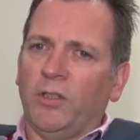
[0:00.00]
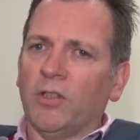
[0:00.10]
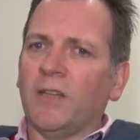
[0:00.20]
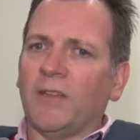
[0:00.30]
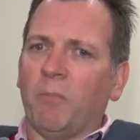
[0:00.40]

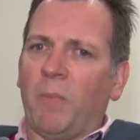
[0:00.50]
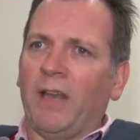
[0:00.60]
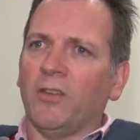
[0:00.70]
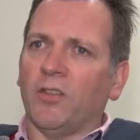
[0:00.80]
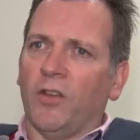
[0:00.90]
But it just gives
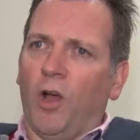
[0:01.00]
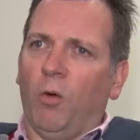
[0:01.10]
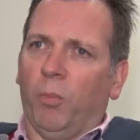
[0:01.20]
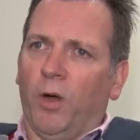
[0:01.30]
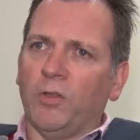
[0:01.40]
that balance to
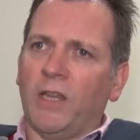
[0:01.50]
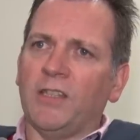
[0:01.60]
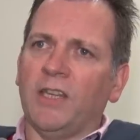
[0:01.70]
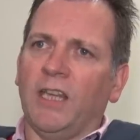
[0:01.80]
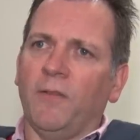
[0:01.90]
the whole
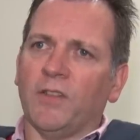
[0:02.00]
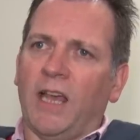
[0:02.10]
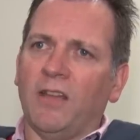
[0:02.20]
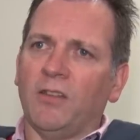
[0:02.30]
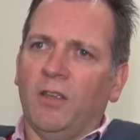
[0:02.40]
process. It
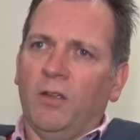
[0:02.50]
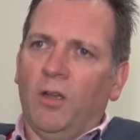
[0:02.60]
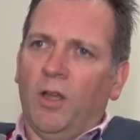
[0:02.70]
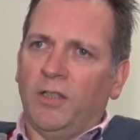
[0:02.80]
gives that